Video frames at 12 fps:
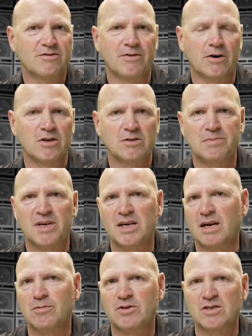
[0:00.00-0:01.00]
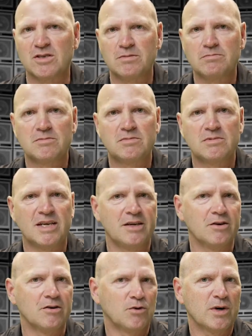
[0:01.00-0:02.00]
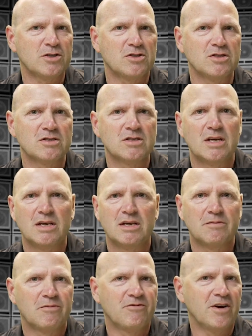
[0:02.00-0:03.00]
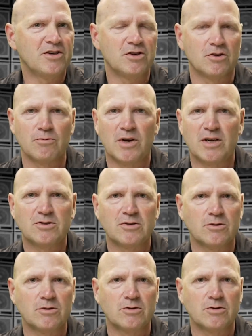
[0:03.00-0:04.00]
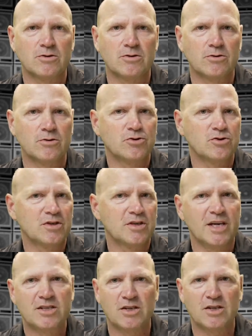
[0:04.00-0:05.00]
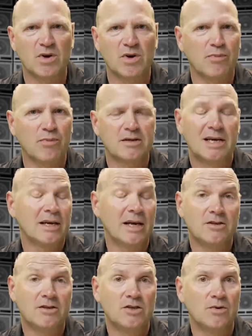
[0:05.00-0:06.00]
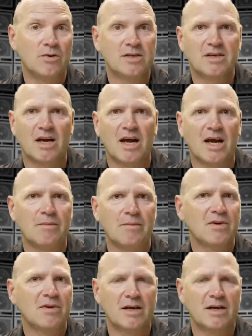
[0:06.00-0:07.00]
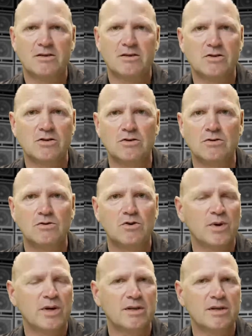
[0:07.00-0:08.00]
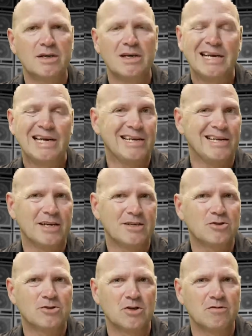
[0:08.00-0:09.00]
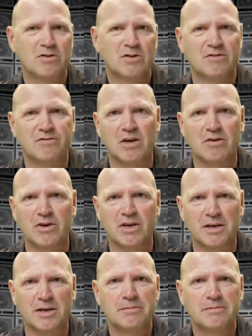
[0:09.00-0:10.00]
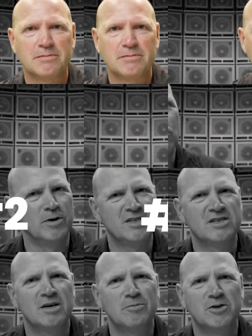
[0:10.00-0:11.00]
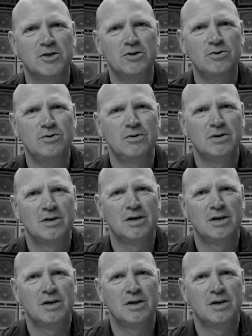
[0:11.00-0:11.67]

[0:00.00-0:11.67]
as far as being able to take your questions, find you the right solution, get you the right product, get it to you on time, get it to you quickly, and get you serviced if you ever need it. Reason number two,